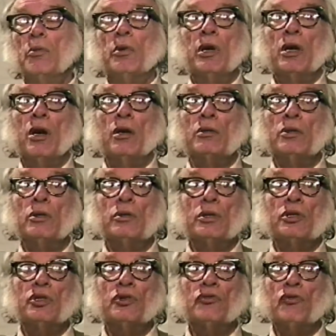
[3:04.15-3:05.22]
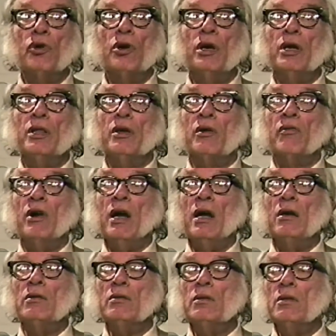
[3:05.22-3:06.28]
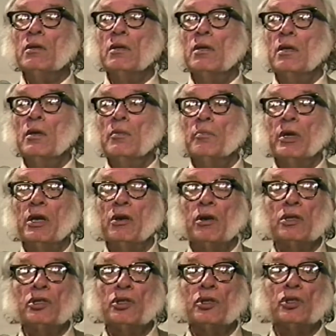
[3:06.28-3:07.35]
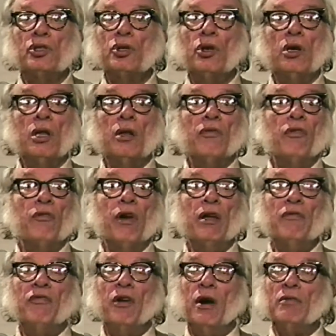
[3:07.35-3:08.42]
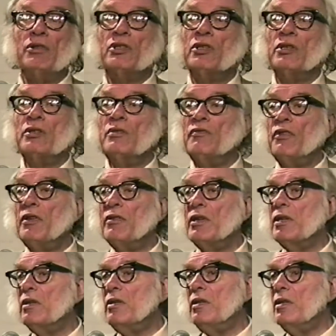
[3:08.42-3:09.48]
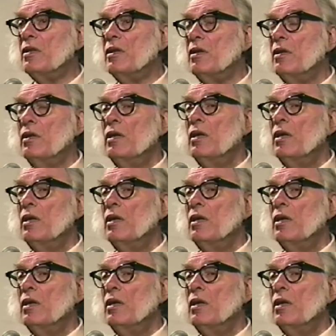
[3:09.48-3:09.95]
We're going to destroy the ground because the soil of a rainforest isn't very good.